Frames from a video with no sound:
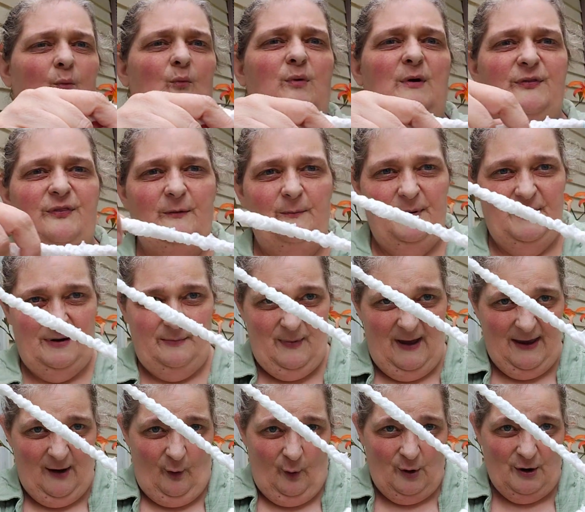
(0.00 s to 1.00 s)
with a bit of
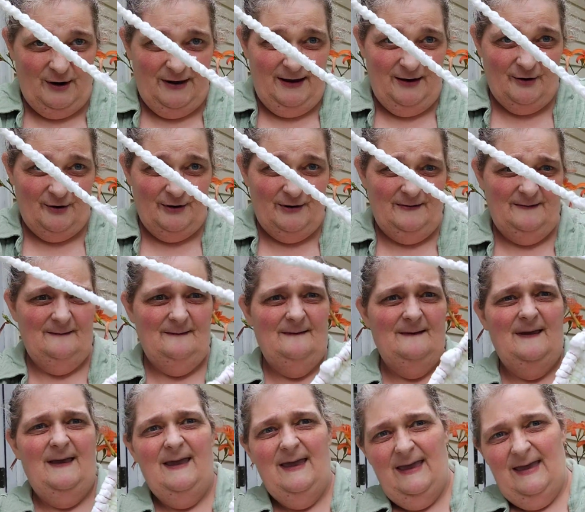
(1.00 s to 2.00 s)
my cord here
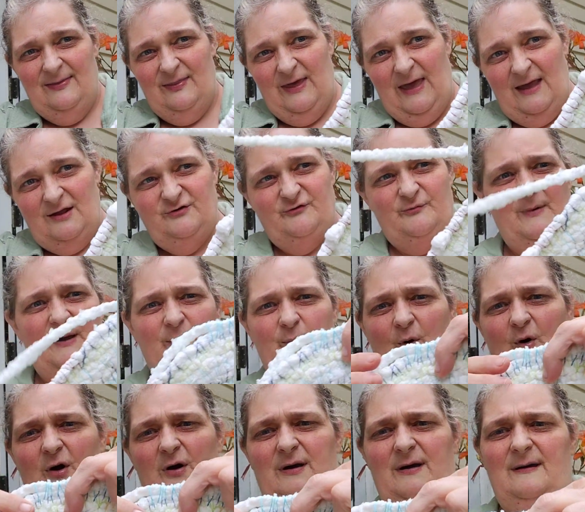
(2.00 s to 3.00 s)
and the edge of my
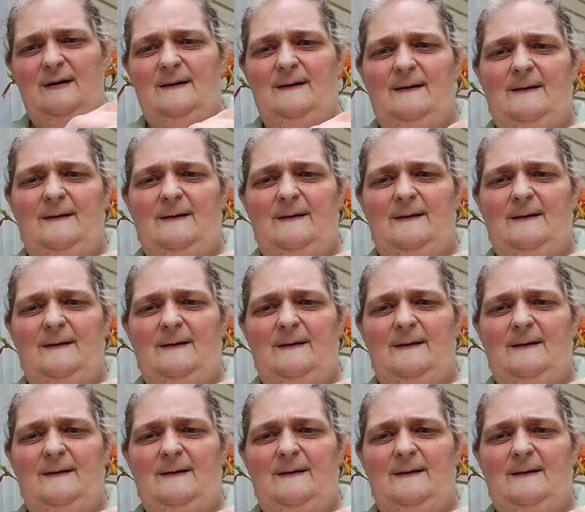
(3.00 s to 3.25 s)
rug.